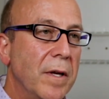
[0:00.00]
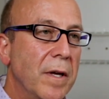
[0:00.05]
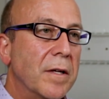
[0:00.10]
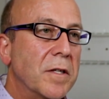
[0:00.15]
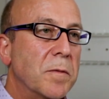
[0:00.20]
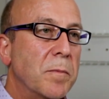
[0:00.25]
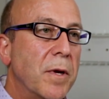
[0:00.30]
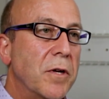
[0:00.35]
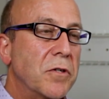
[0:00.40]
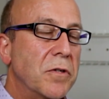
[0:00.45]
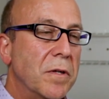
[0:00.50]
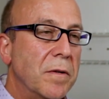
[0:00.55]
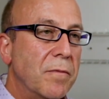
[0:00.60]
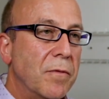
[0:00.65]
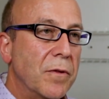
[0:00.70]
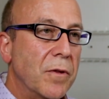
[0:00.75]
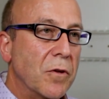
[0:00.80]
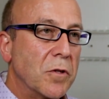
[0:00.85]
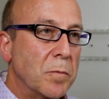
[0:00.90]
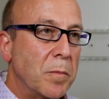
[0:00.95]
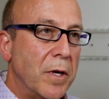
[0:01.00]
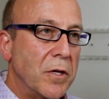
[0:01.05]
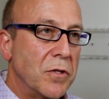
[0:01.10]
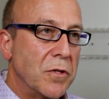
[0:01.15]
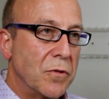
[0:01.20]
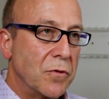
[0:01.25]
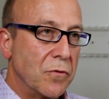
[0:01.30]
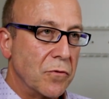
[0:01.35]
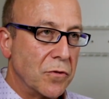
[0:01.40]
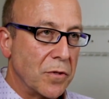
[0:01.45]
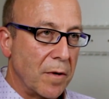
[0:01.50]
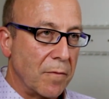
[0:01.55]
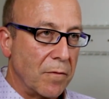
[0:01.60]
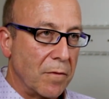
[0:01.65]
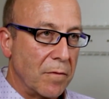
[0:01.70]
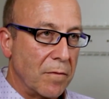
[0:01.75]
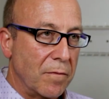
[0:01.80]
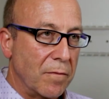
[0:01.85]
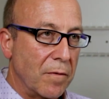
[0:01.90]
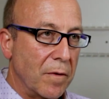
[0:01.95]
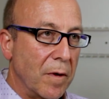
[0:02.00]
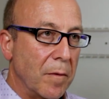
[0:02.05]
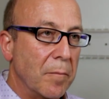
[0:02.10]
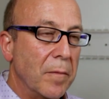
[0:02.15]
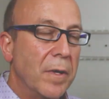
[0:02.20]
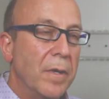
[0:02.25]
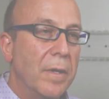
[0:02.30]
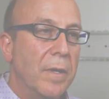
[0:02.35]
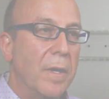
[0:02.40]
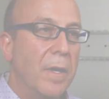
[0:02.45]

especially for those patients who suffer from